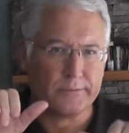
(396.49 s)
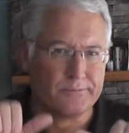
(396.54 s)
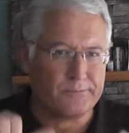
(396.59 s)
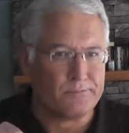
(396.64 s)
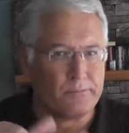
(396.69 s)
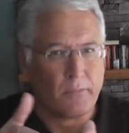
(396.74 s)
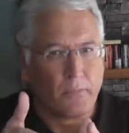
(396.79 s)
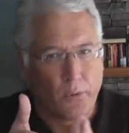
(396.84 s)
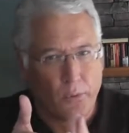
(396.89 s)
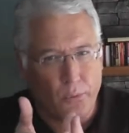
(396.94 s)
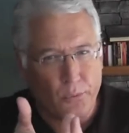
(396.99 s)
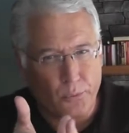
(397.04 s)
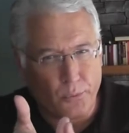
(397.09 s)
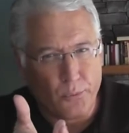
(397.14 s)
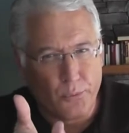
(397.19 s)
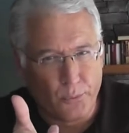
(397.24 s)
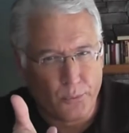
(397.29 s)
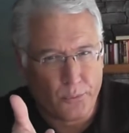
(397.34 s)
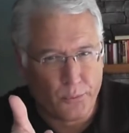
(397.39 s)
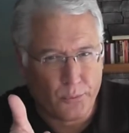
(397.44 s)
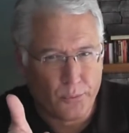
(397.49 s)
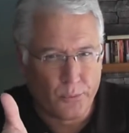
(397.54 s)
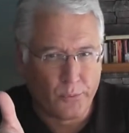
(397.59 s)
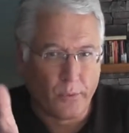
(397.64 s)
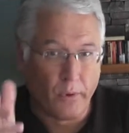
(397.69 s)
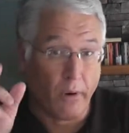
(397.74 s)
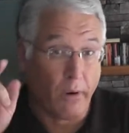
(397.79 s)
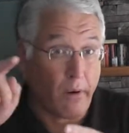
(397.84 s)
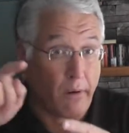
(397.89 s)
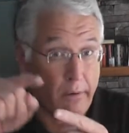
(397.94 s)
We have such bad
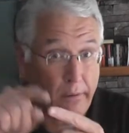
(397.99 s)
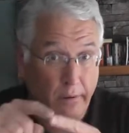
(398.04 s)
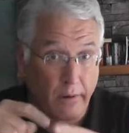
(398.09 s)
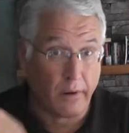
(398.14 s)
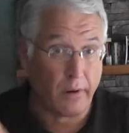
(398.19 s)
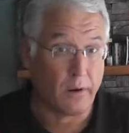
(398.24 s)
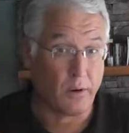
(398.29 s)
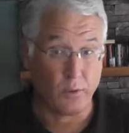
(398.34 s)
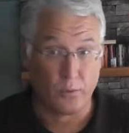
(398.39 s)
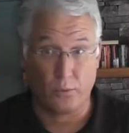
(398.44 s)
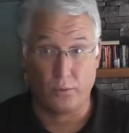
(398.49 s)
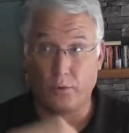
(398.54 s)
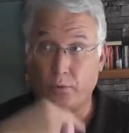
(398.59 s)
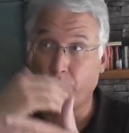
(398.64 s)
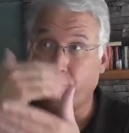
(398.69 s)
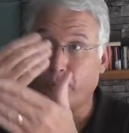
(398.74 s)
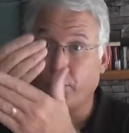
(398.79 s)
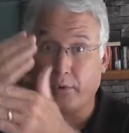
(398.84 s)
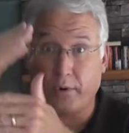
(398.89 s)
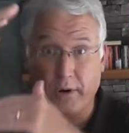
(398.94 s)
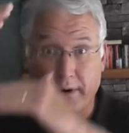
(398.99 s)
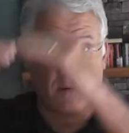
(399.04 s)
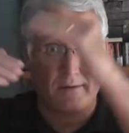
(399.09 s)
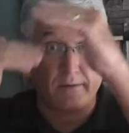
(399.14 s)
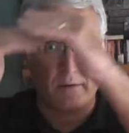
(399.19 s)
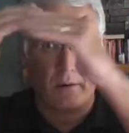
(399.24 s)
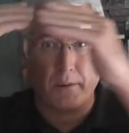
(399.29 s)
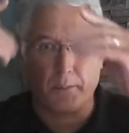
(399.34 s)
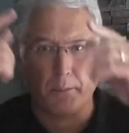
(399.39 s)
situations to go through, and,